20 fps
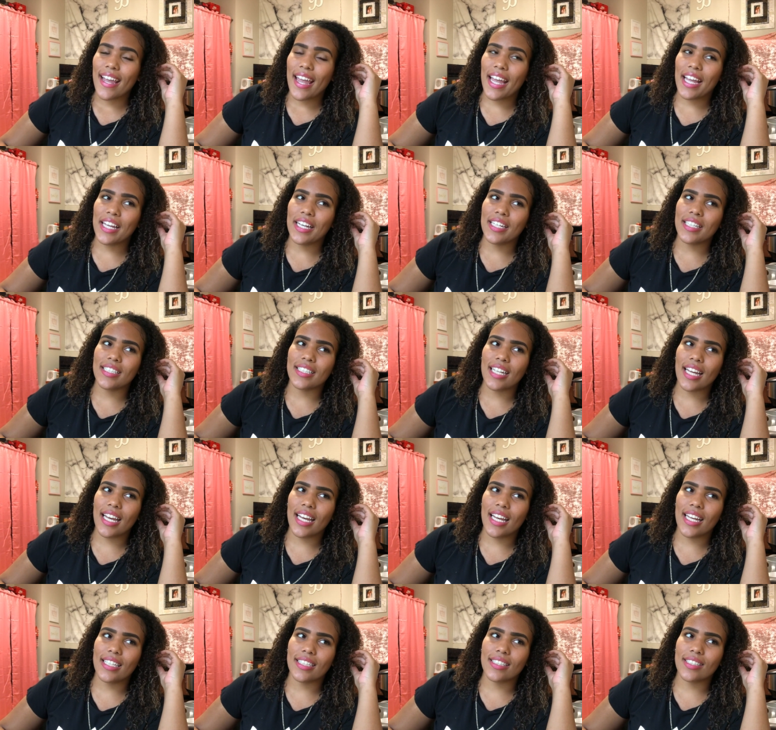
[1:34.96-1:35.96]
And
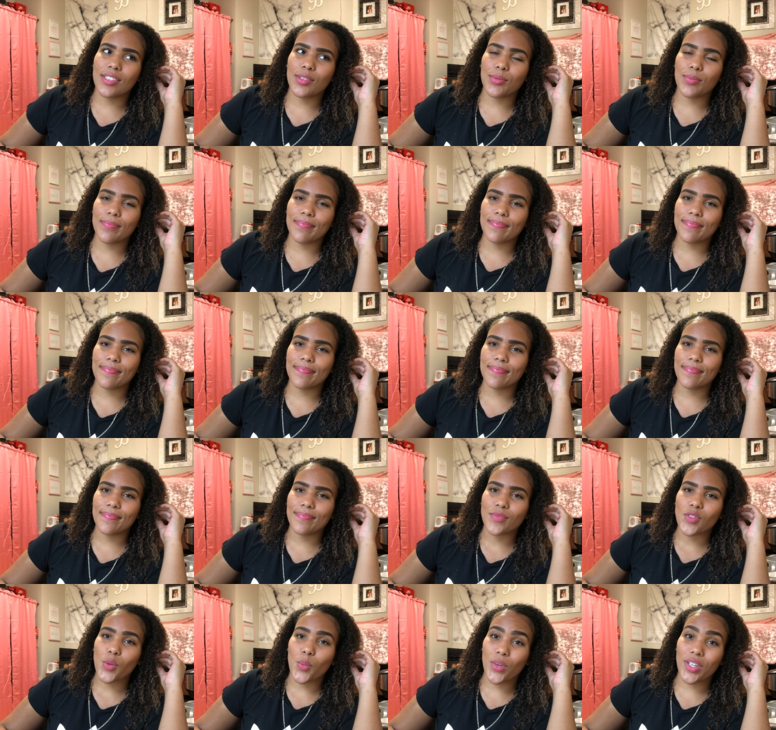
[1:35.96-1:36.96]
it's
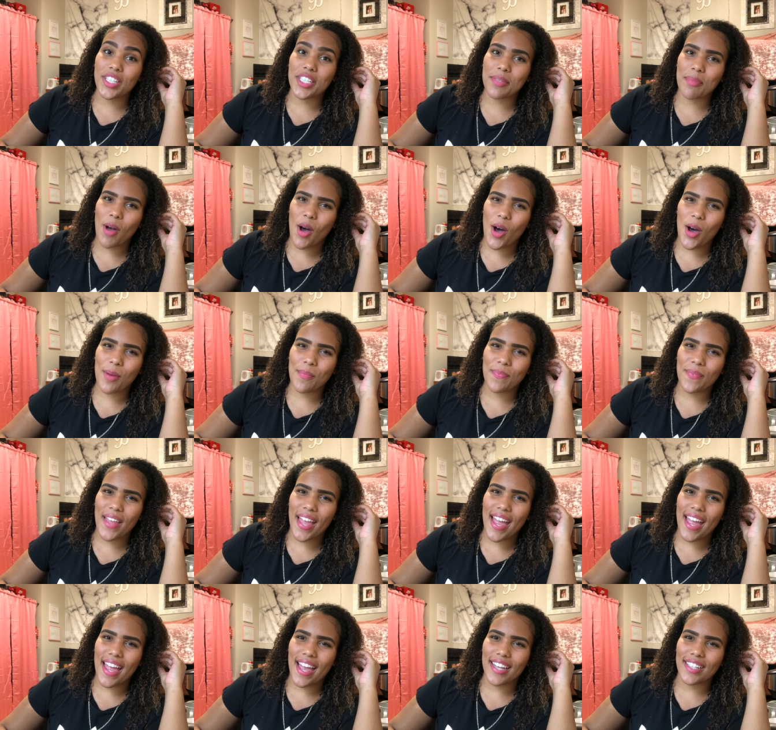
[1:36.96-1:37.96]
really small
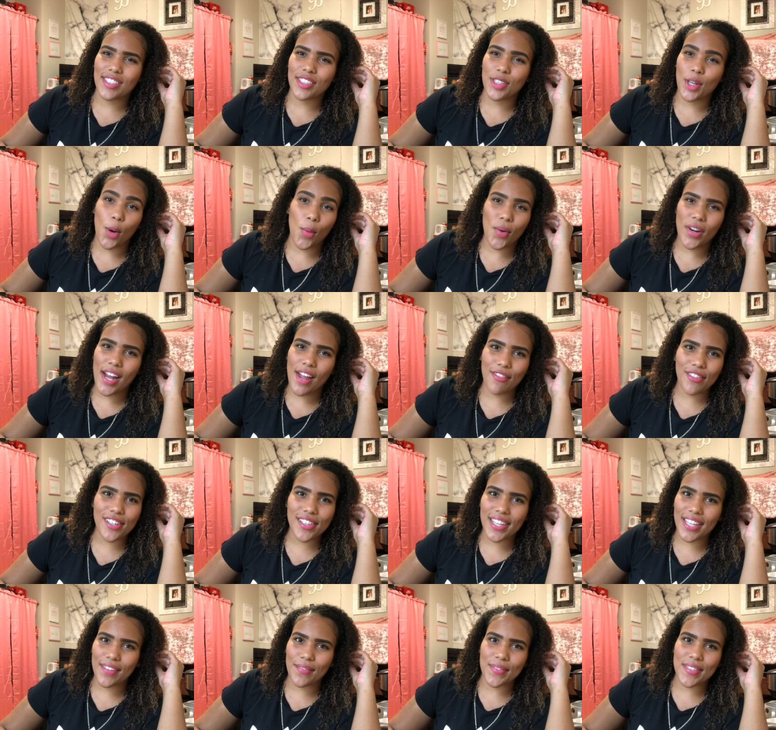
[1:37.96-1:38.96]
and no one ever
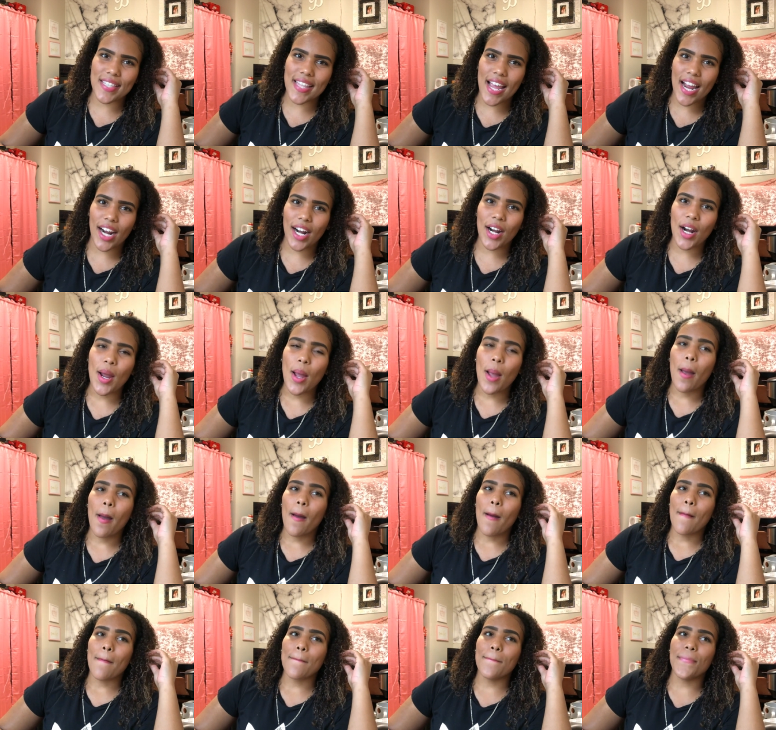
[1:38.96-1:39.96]
leaves there,
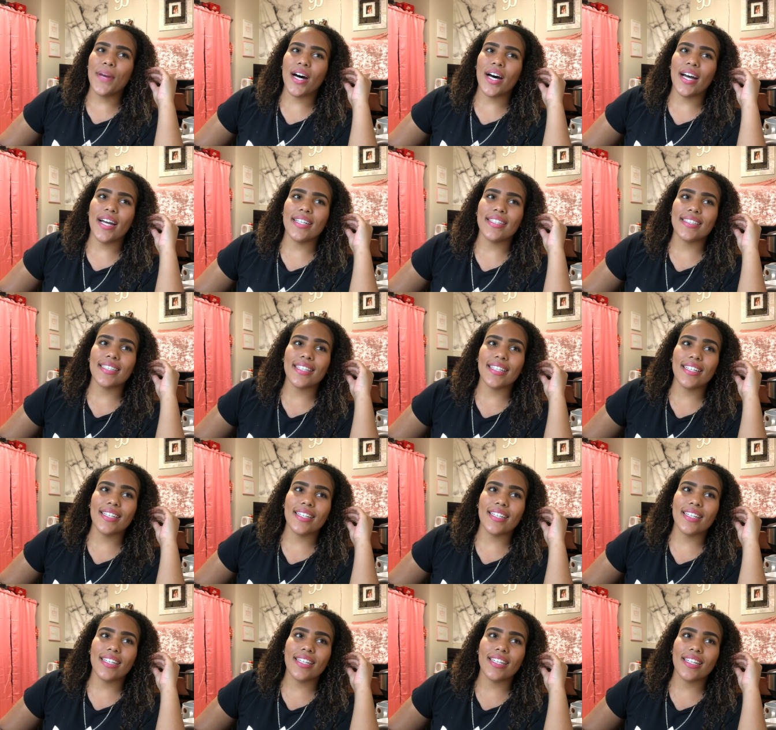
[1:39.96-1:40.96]
but
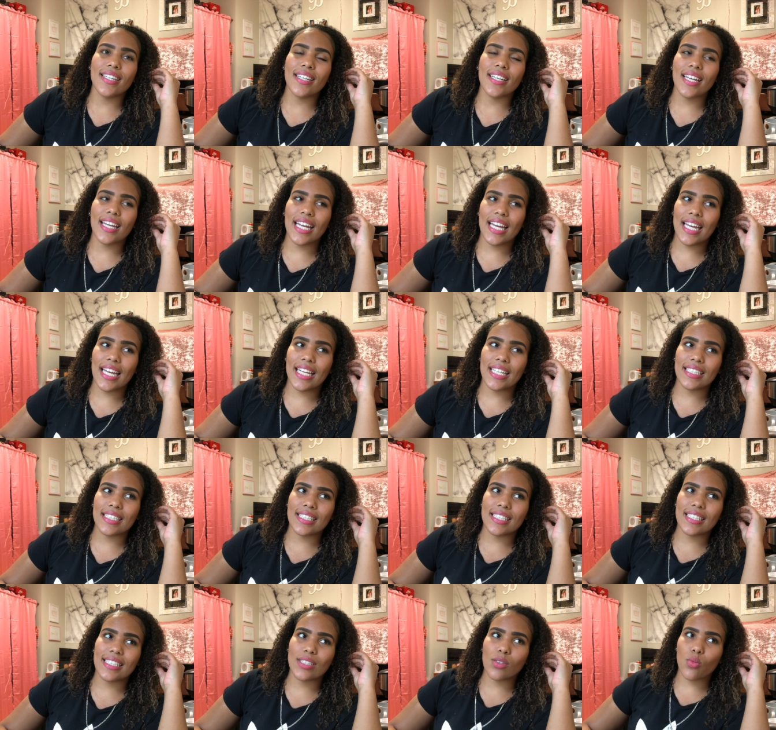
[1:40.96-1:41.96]
it
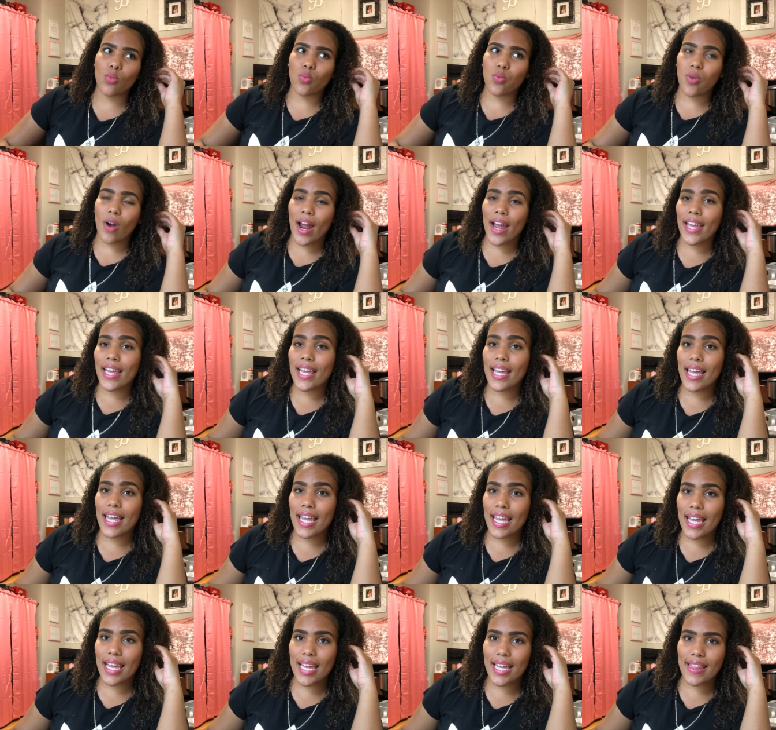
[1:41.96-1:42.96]
right
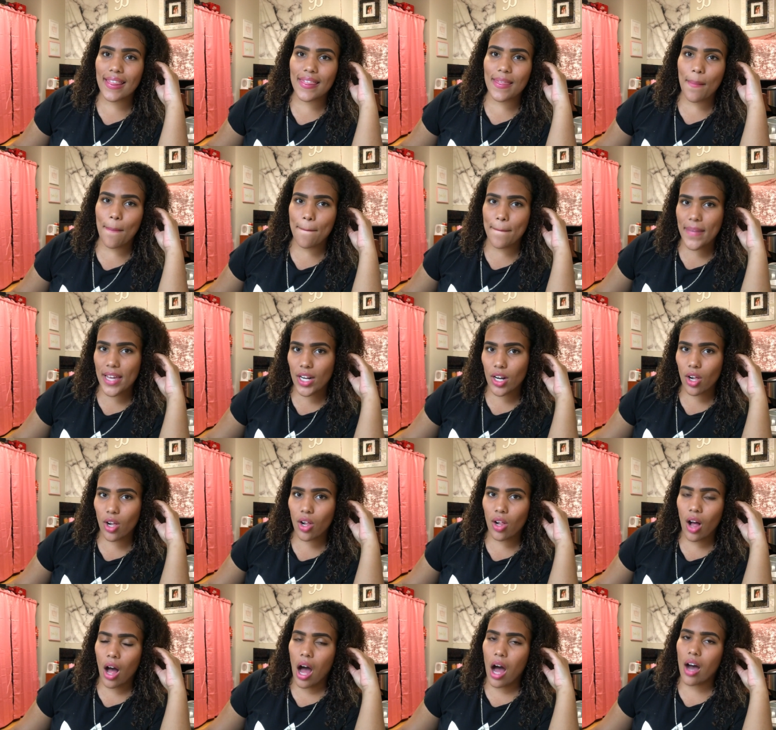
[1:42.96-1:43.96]
in the
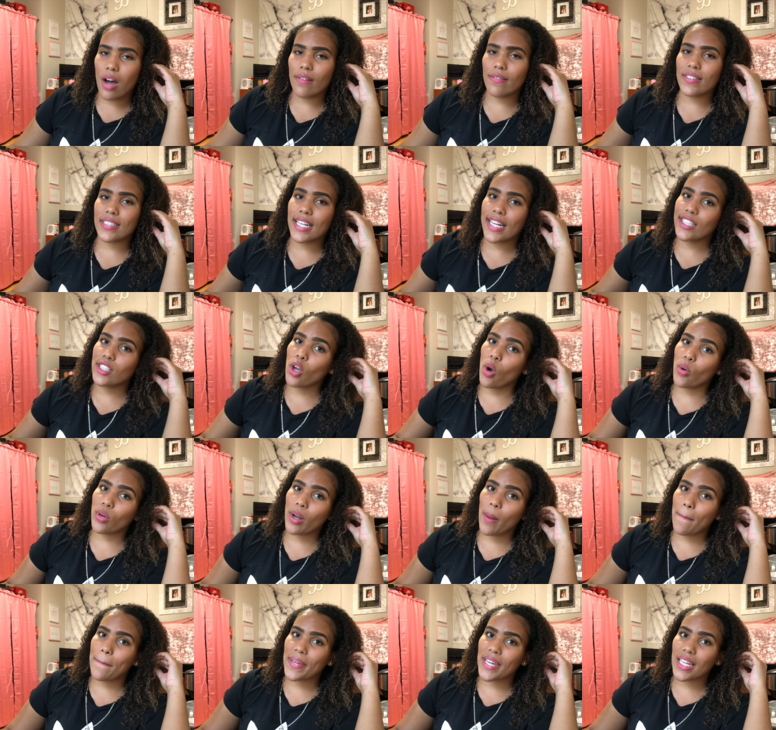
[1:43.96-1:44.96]
middle of
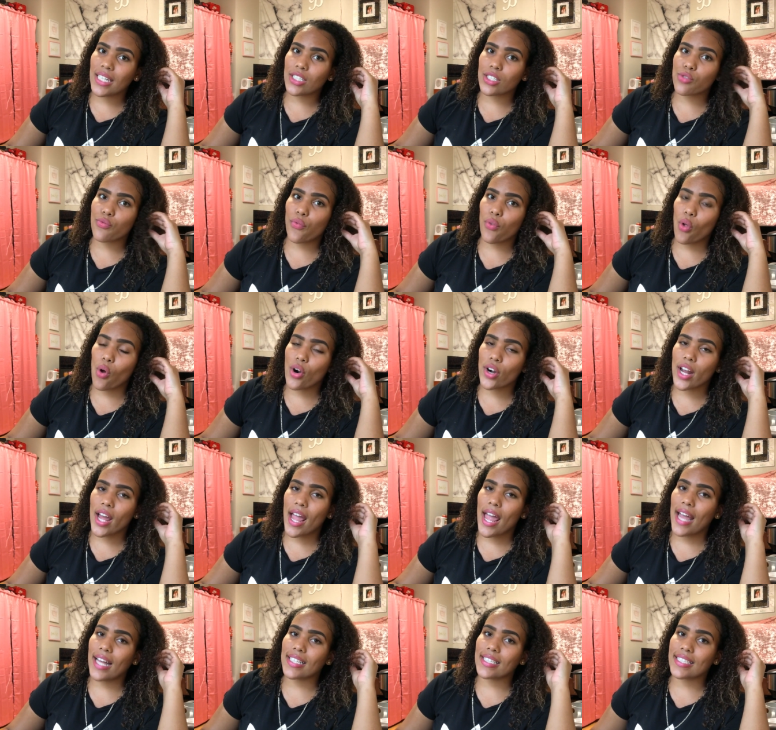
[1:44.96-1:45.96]
Daytona Beach, Florida
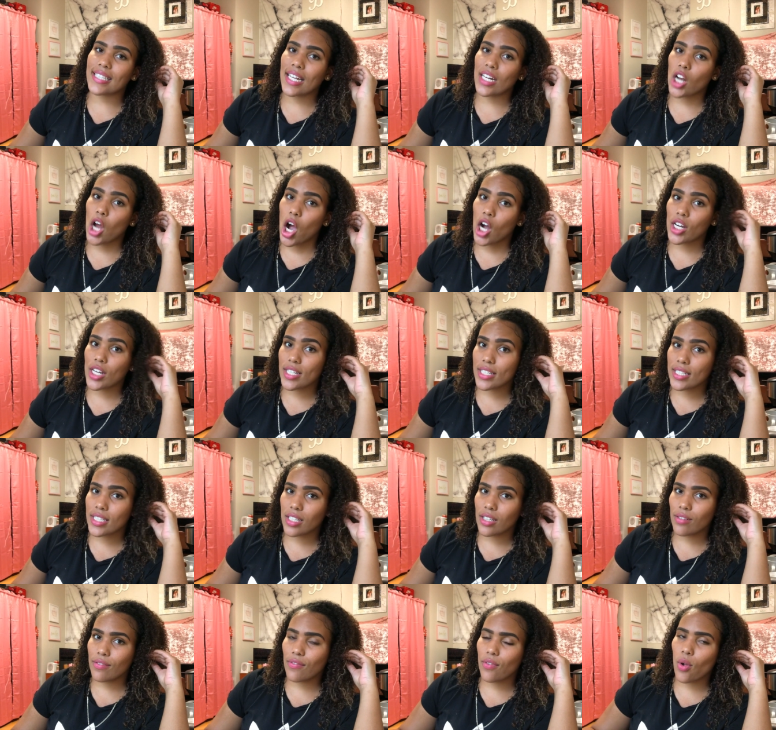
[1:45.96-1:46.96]
and St.
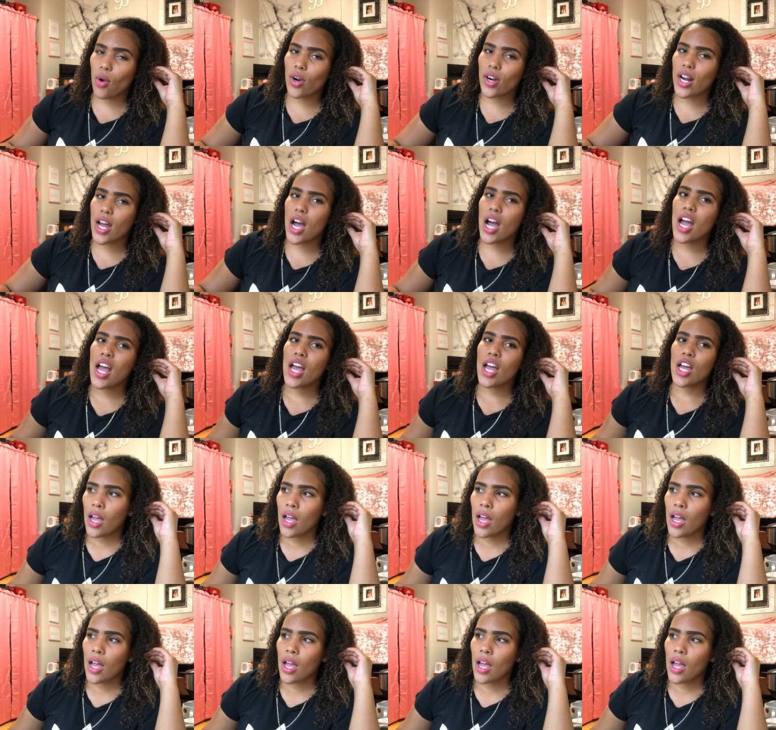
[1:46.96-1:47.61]
Augustine, Florida.